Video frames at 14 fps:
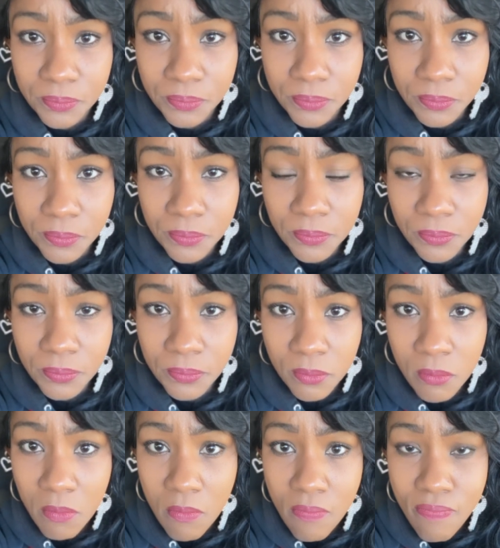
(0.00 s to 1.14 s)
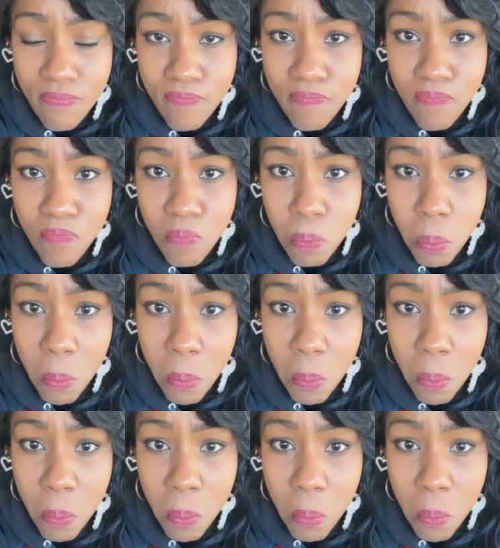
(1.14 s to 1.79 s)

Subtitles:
Nothing is said.